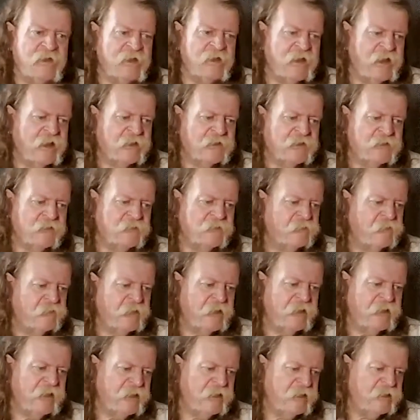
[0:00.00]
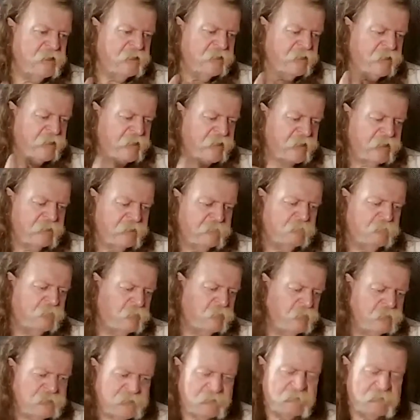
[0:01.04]
Athelflaed had
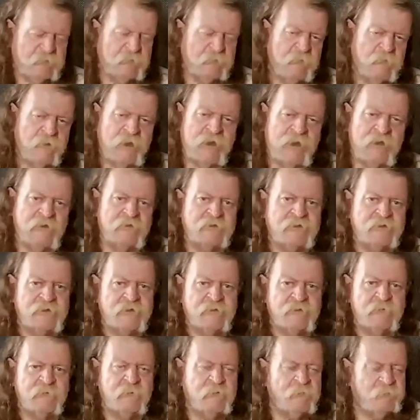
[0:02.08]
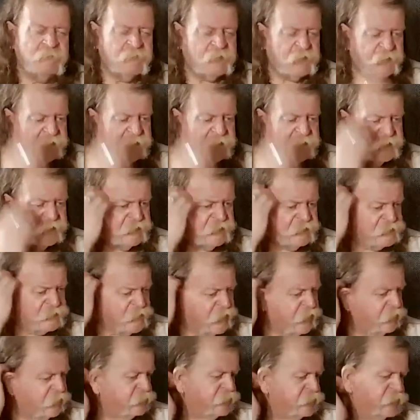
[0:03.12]
booted them out of the, the Vikings
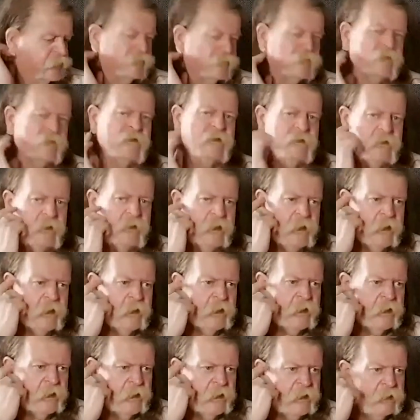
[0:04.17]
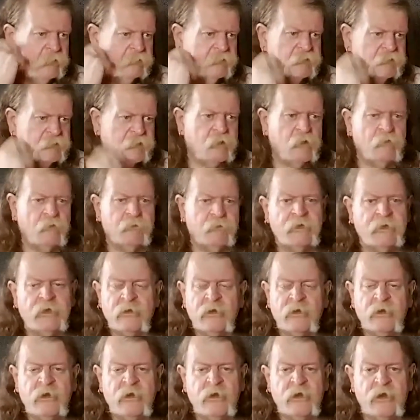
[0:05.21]
out of uh, Derby
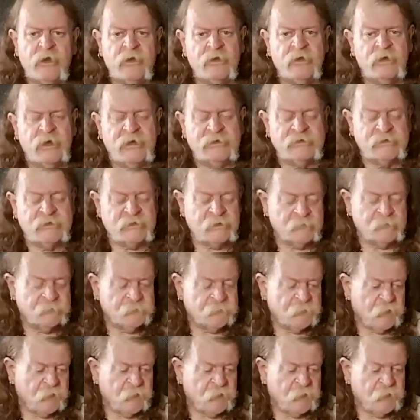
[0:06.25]
and Leicester